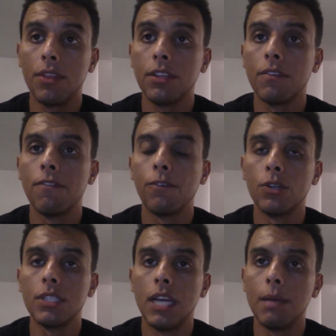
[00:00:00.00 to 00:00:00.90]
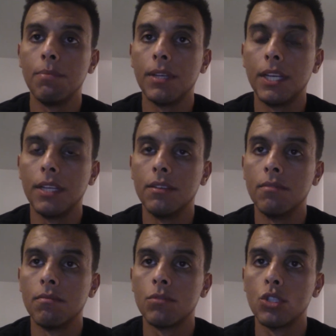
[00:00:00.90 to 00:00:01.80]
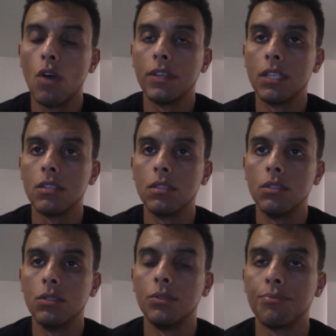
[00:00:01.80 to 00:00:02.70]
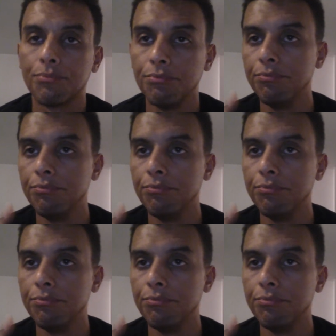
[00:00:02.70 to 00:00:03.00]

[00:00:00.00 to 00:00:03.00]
I think the first step in solving this little